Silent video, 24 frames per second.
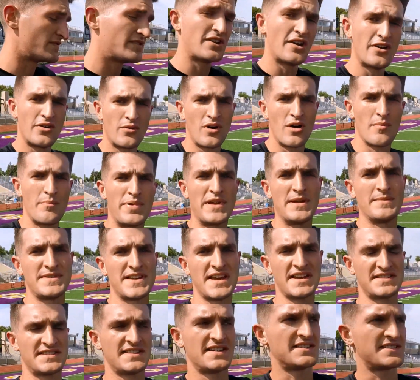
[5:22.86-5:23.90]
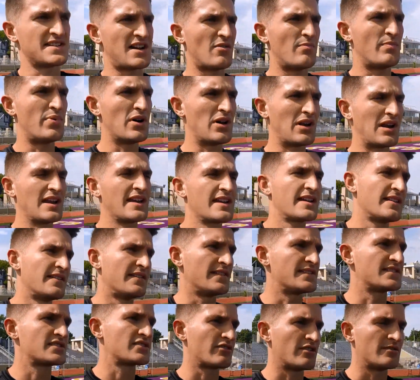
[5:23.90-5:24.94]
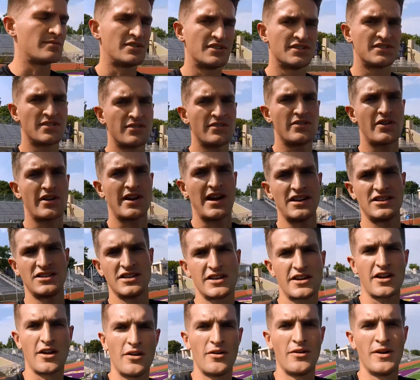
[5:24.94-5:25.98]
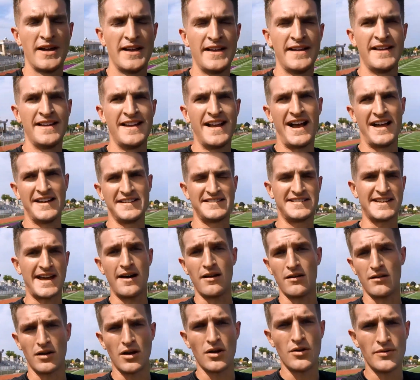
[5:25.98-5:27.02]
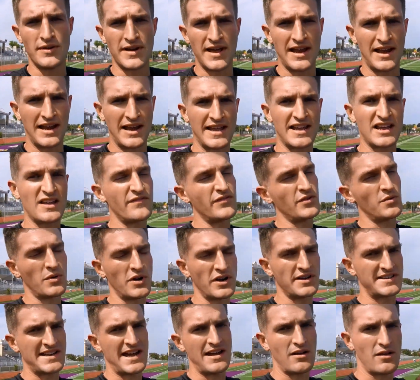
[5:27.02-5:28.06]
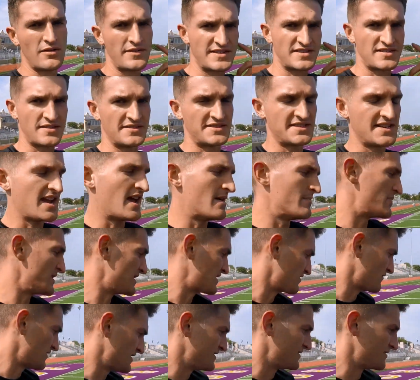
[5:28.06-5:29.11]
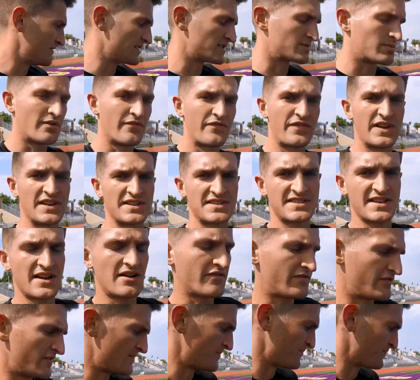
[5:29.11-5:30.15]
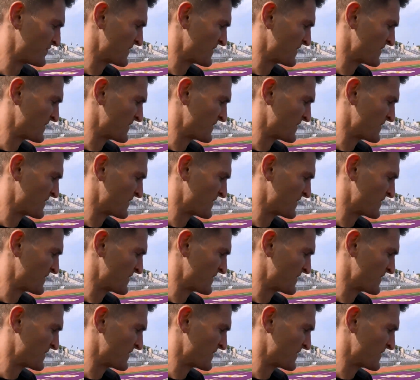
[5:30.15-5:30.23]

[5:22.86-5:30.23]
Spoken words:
if you don't know what a beep test is, I'll put a link in the description so you can actually go and download a link if you want to download this onto your MP3 and do this one for yourself.